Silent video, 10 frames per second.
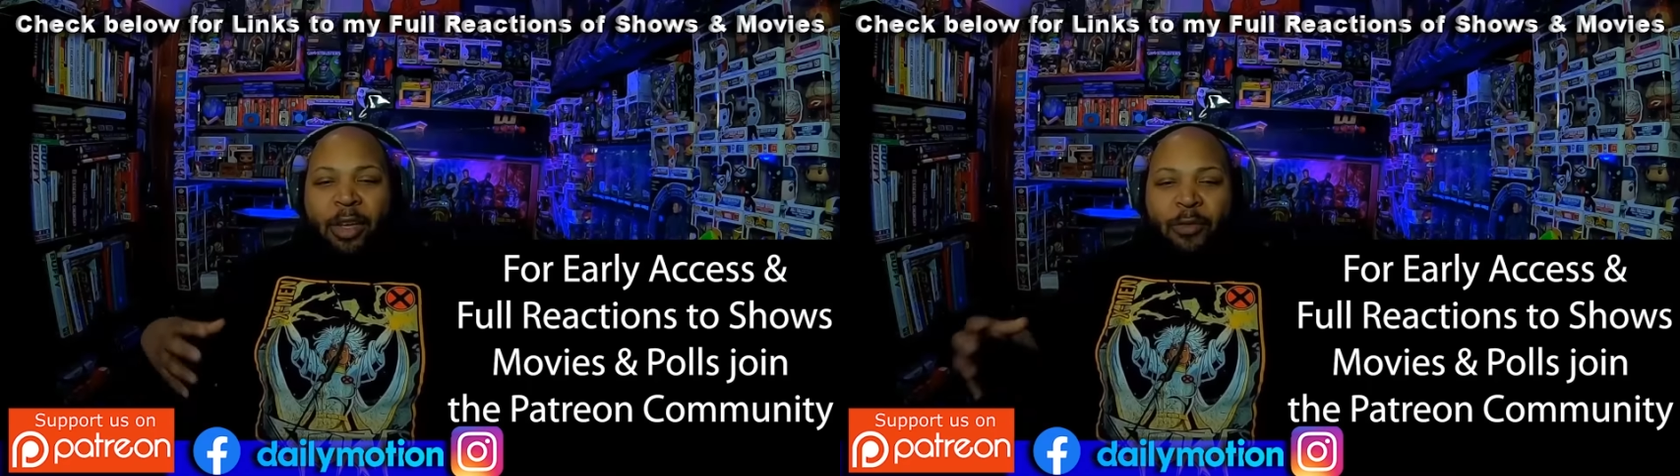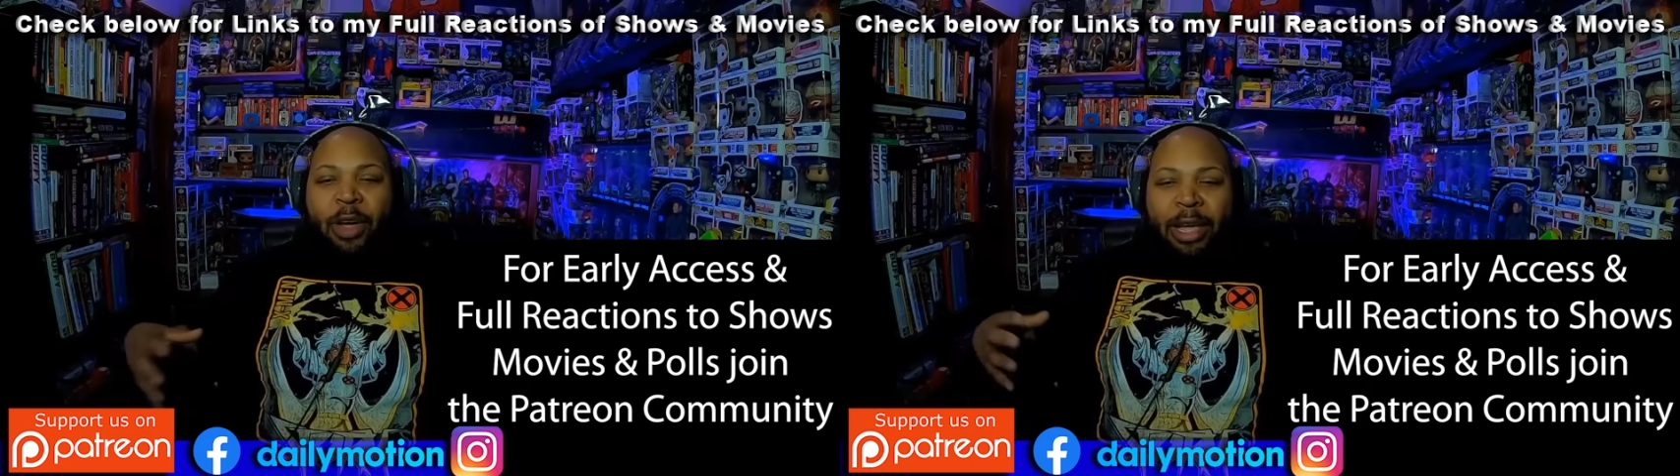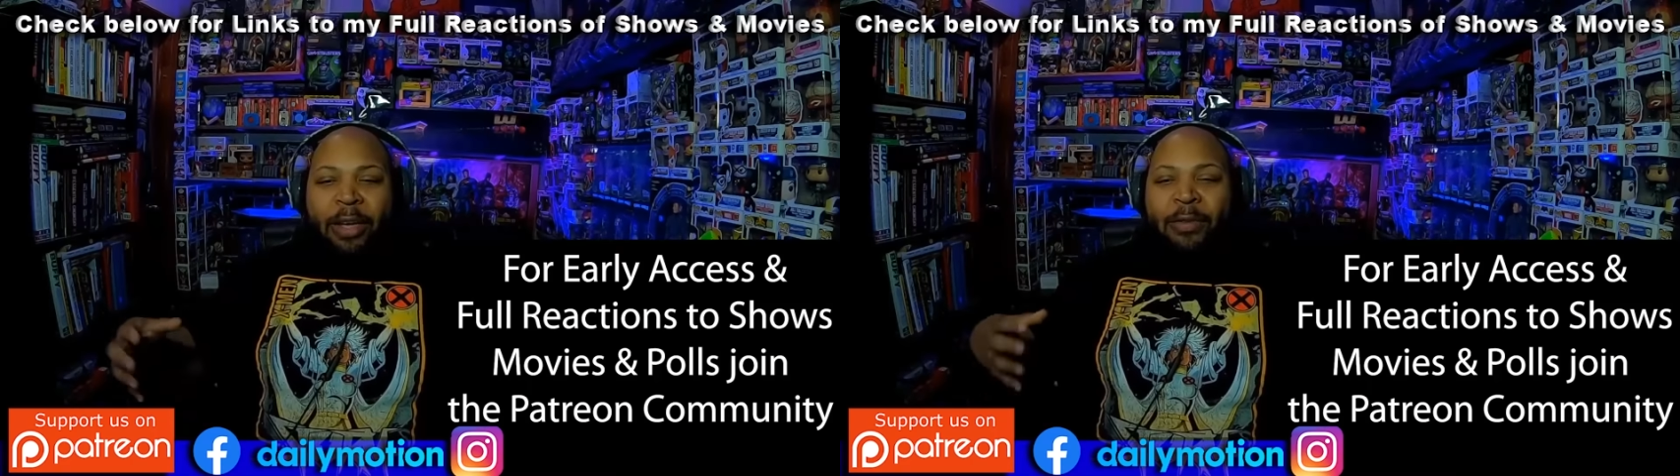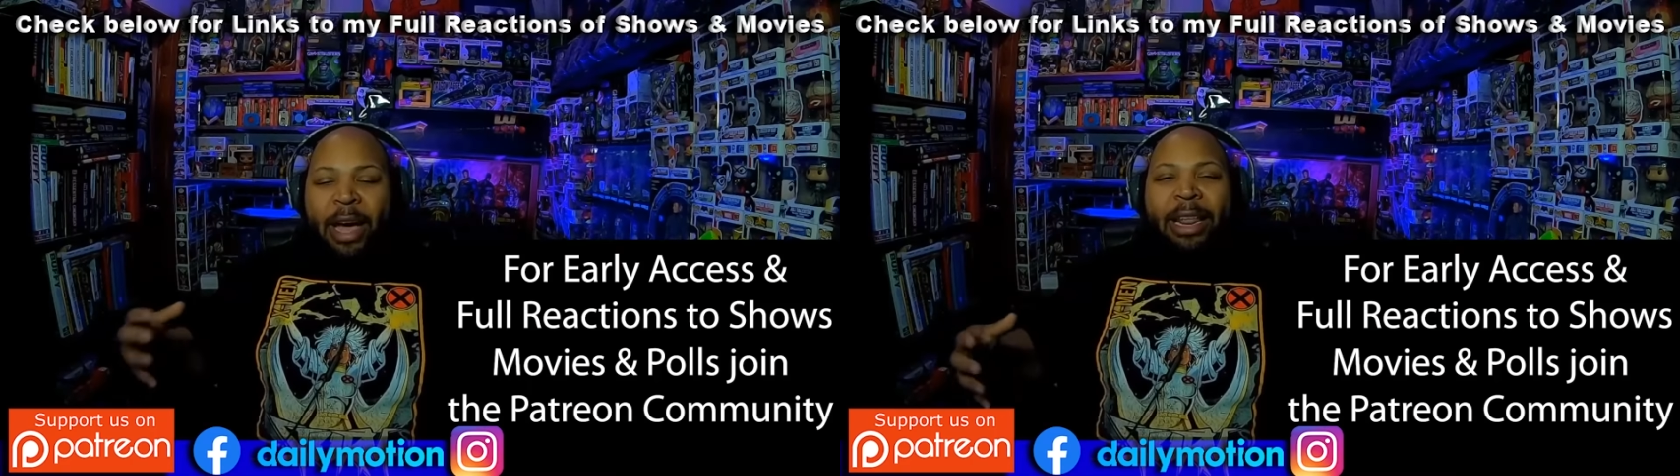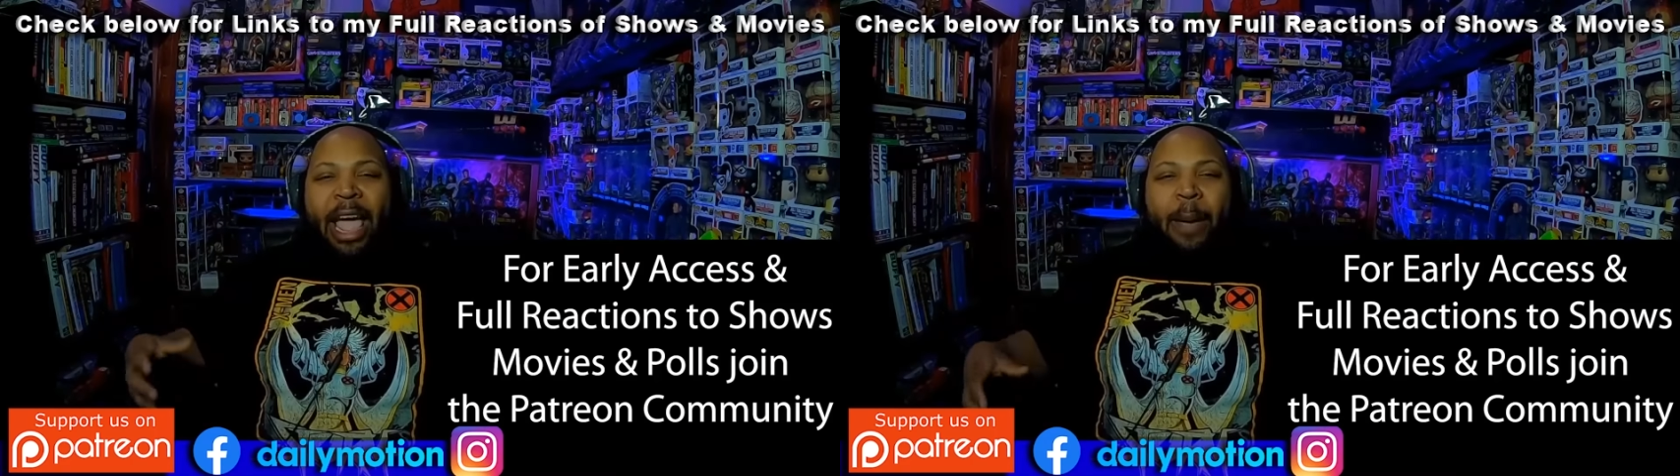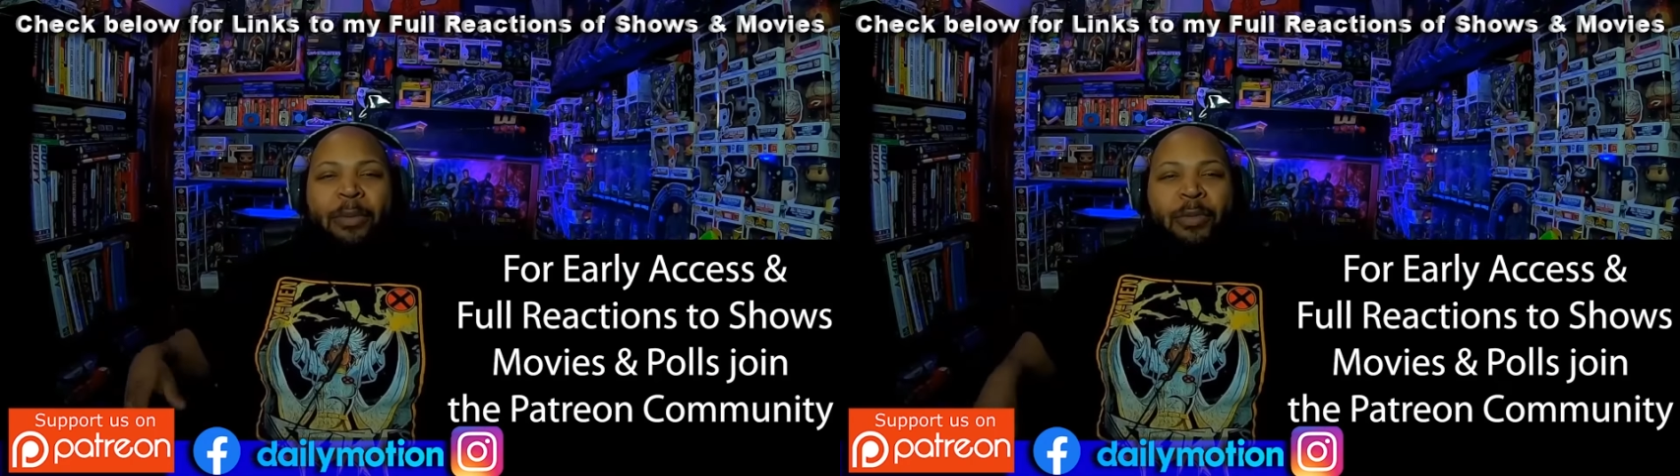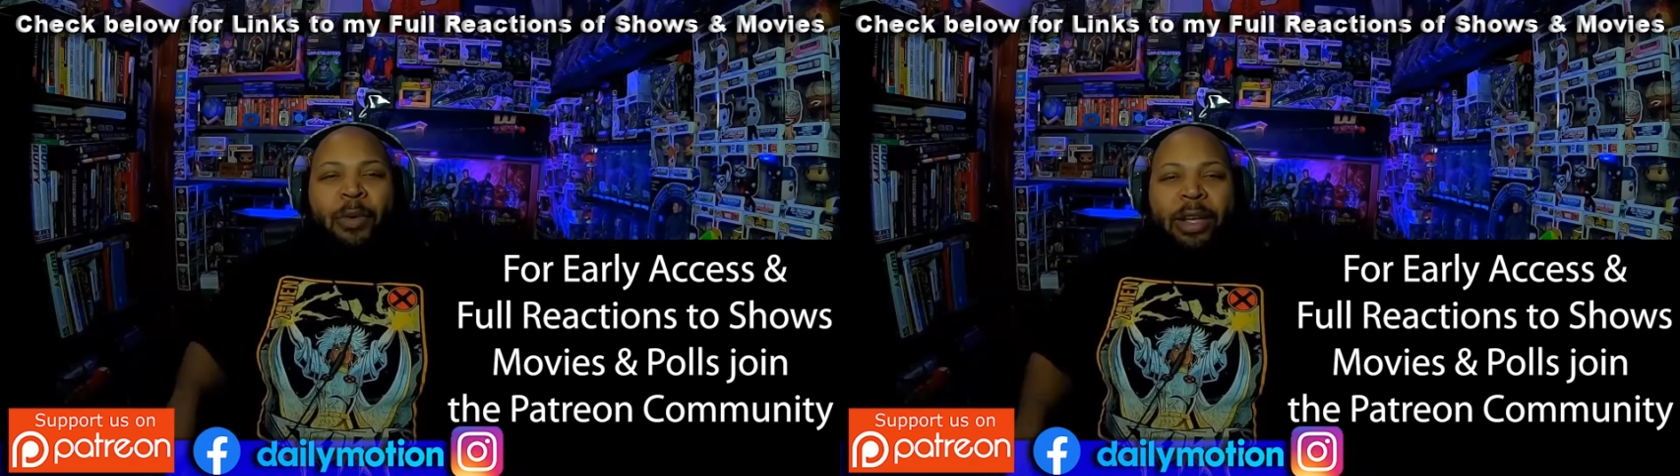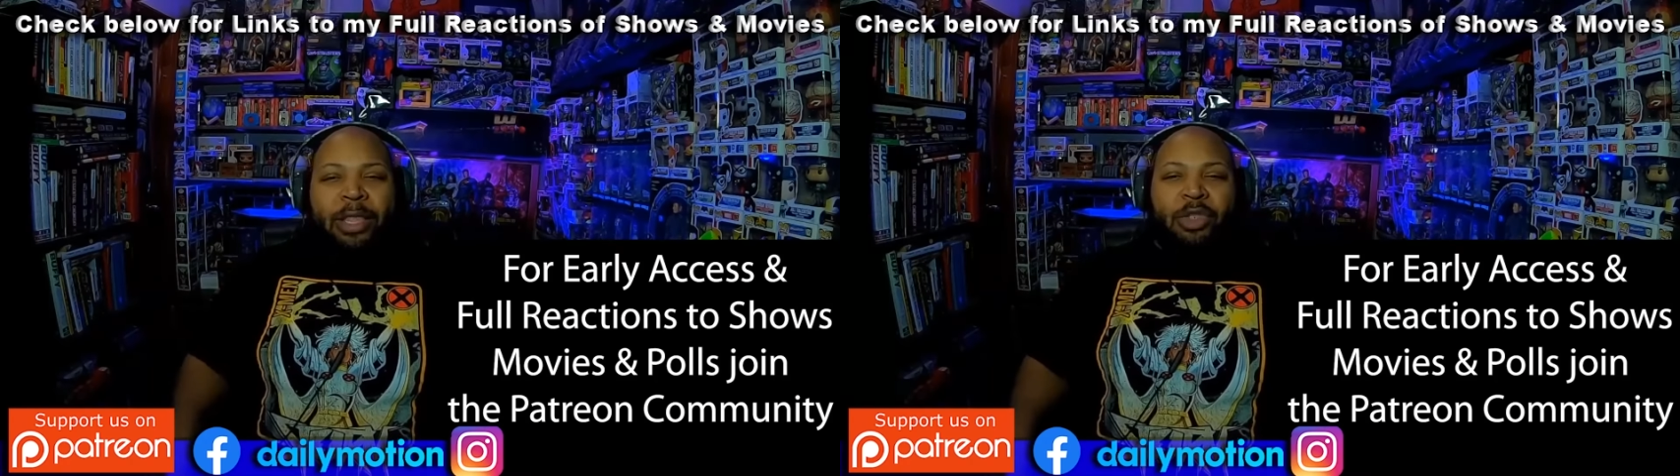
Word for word: felt like it finally happened for her after